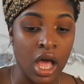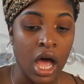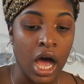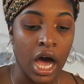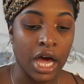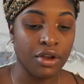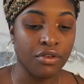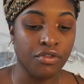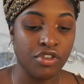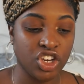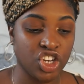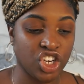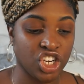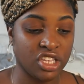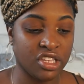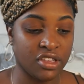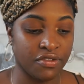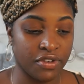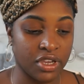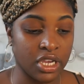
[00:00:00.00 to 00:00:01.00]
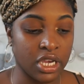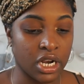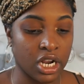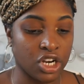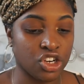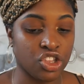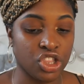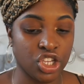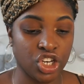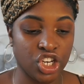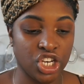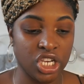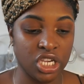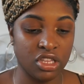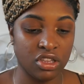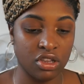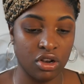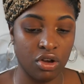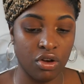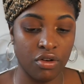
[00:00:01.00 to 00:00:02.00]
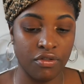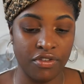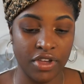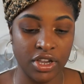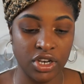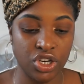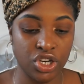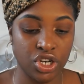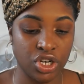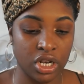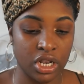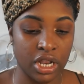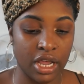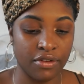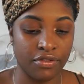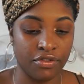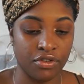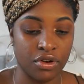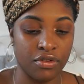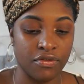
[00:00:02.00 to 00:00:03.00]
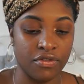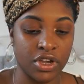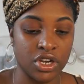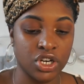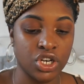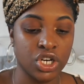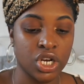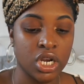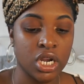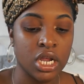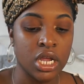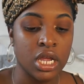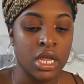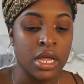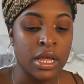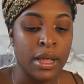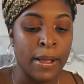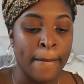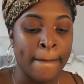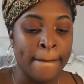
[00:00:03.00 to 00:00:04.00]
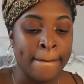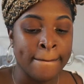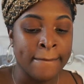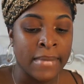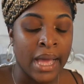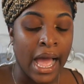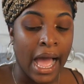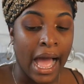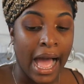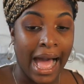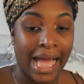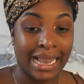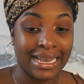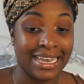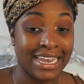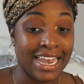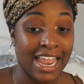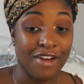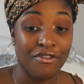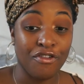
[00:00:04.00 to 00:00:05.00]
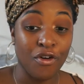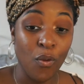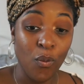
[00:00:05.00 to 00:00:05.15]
I don't think she is a vegan. I just think she eats a lot of veg, like fruit and veg. And never